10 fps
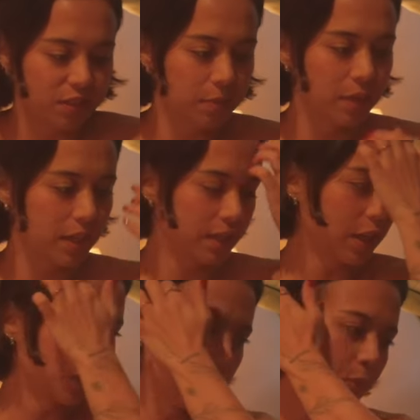to me because
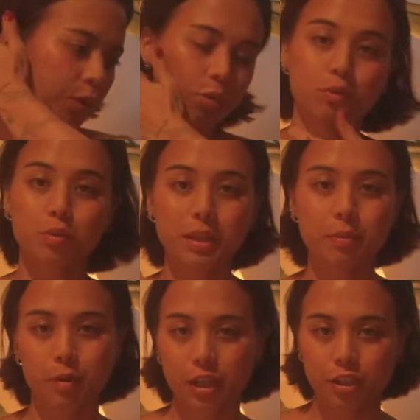I don't
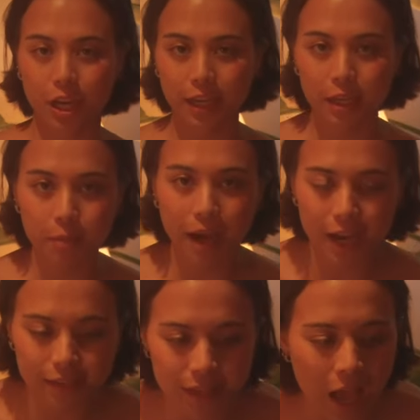usually bring check-in
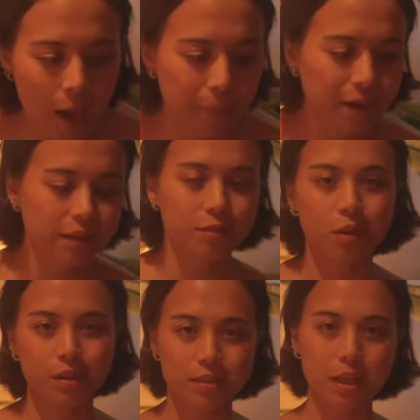bags, but it's
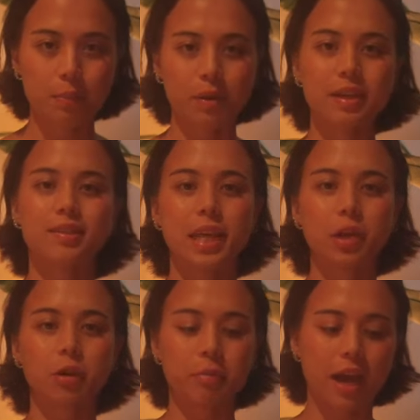honestly a pretty
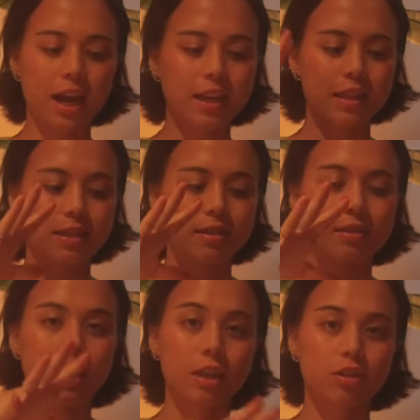standard bag. This
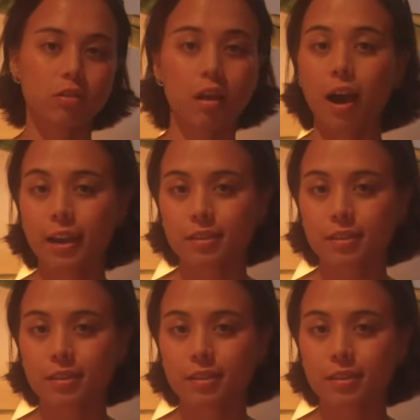is a July